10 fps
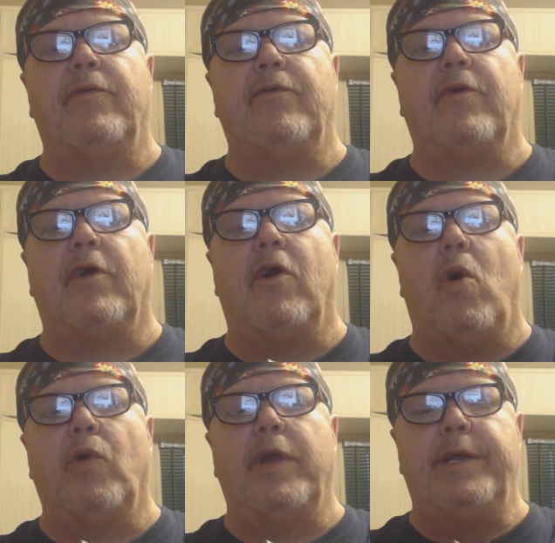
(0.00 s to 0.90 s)
This is a
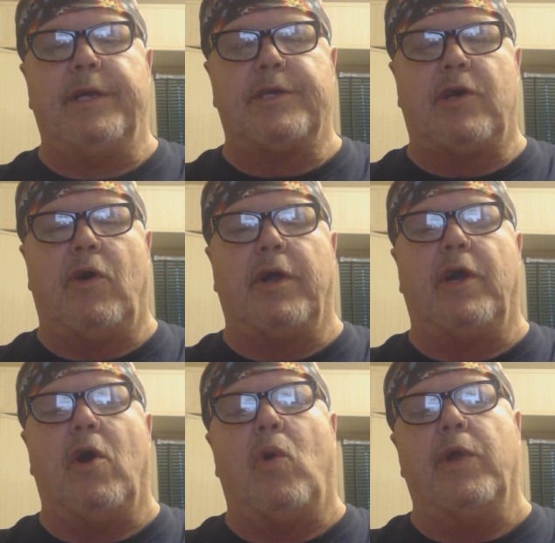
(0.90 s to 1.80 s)
golden. It's called a
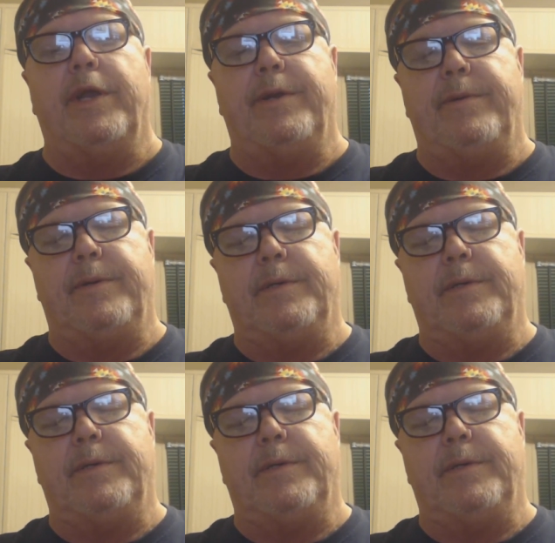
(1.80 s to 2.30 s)
golden.